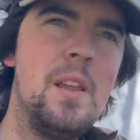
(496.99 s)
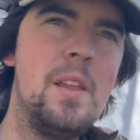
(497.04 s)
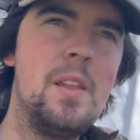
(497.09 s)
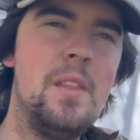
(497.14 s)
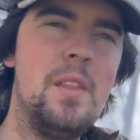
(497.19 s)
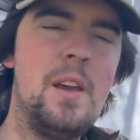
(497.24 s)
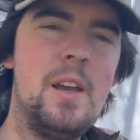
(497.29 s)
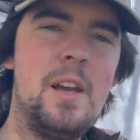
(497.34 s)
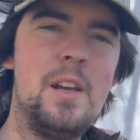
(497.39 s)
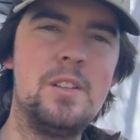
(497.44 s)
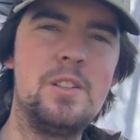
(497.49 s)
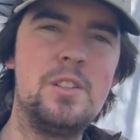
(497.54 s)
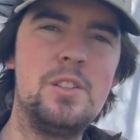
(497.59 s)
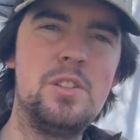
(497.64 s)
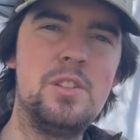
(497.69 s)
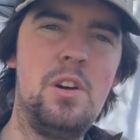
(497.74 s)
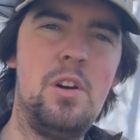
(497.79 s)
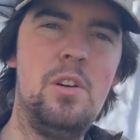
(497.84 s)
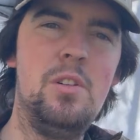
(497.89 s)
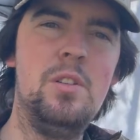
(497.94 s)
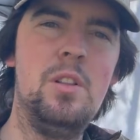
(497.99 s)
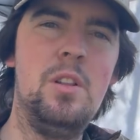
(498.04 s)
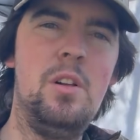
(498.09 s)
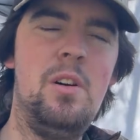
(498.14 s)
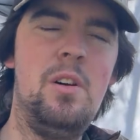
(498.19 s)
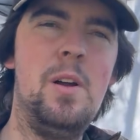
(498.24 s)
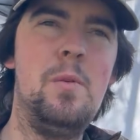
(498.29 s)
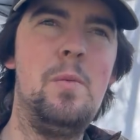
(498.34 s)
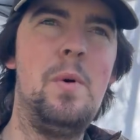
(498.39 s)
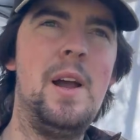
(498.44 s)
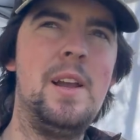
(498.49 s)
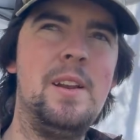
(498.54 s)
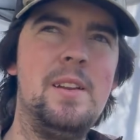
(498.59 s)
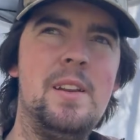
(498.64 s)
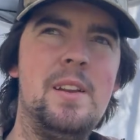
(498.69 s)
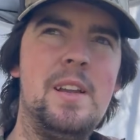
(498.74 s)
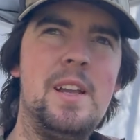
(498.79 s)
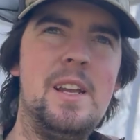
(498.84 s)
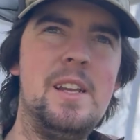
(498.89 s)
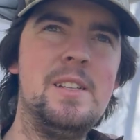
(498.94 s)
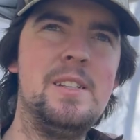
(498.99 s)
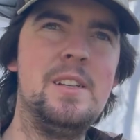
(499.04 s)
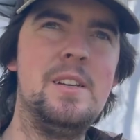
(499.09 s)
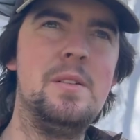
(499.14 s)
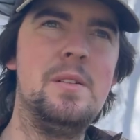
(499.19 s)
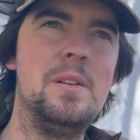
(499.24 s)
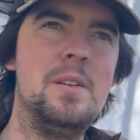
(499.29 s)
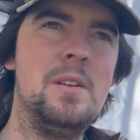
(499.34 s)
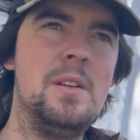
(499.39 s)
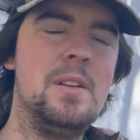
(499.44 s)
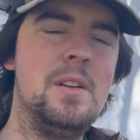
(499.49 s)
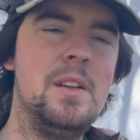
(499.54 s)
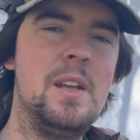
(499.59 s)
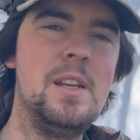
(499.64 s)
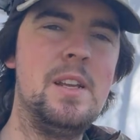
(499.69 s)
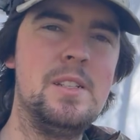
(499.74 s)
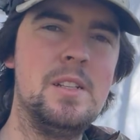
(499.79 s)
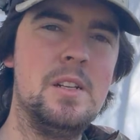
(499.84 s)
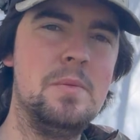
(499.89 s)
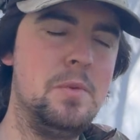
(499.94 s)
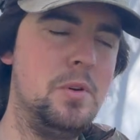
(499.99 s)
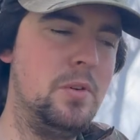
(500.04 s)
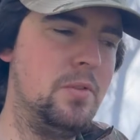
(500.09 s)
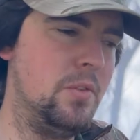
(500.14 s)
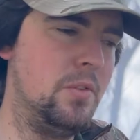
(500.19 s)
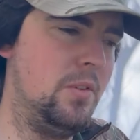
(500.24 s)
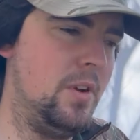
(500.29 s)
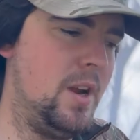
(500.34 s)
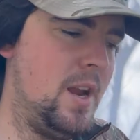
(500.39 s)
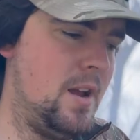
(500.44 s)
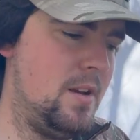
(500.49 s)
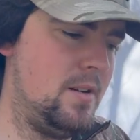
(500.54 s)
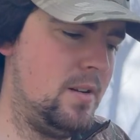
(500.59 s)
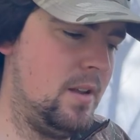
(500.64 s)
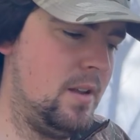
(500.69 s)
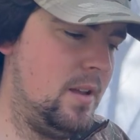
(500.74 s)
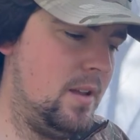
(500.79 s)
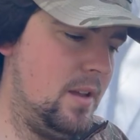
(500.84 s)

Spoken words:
they are so lightweight and easy to move around.